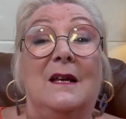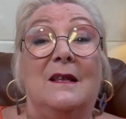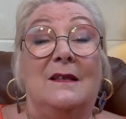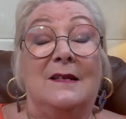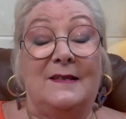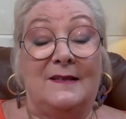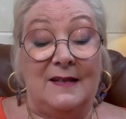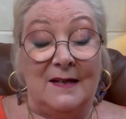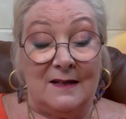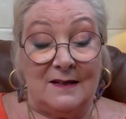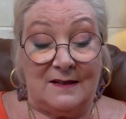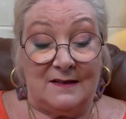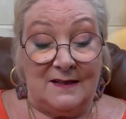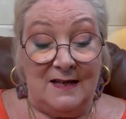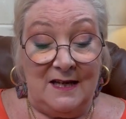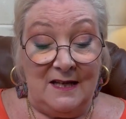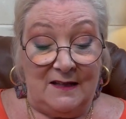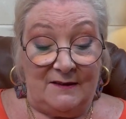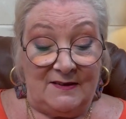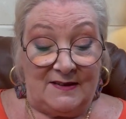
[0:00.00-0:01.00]
The
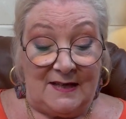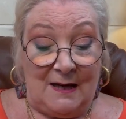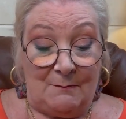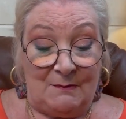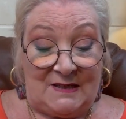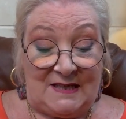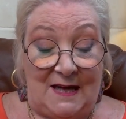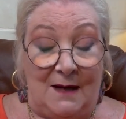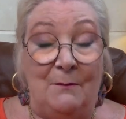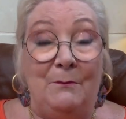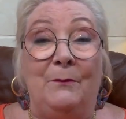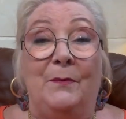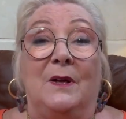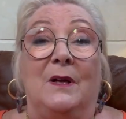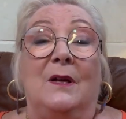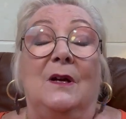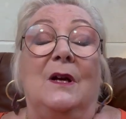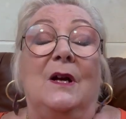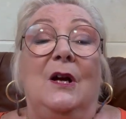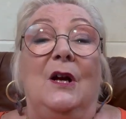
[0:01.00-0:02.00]
16th of
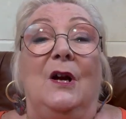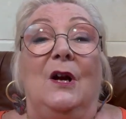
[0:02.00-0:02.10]
September,